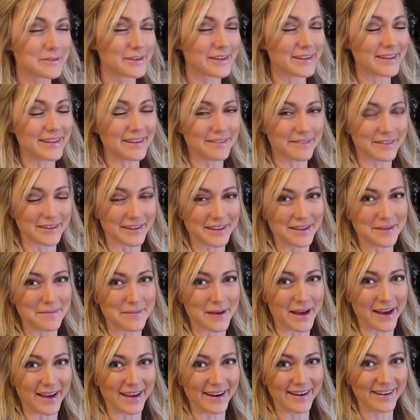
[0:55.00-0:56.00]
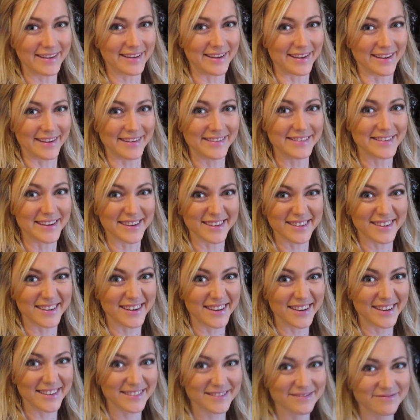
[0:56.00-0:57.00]
really, really bad at
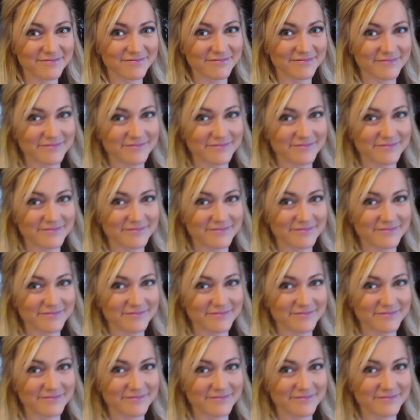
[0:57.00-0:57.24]
decorating.